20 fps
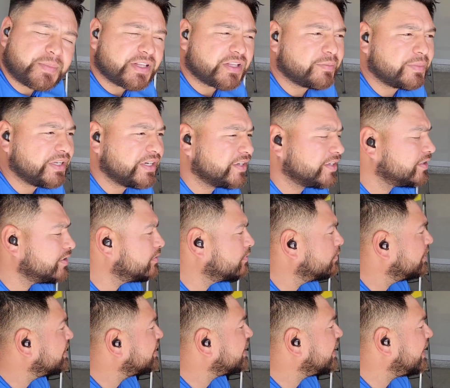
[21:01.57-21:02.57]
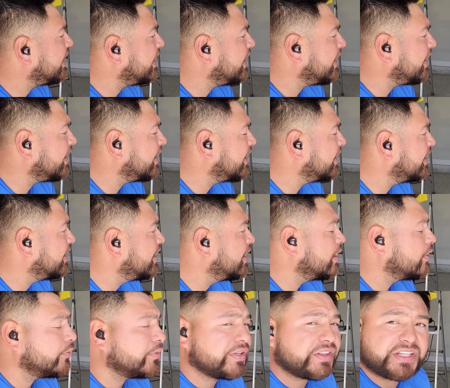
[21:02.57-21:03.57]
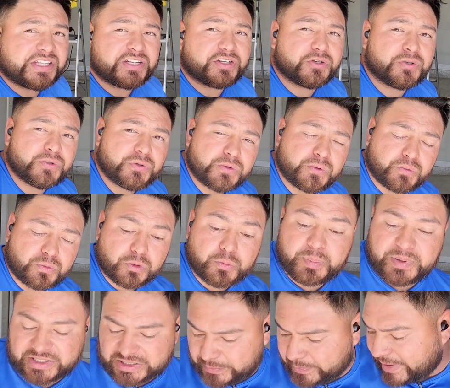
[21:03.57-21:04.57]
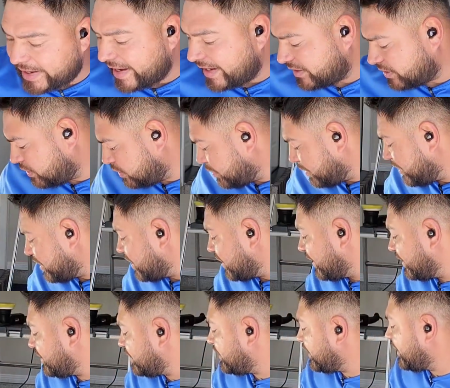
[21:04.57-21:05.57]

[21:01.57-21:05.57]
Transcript: millimeter with the new Rupes pads. To be honest,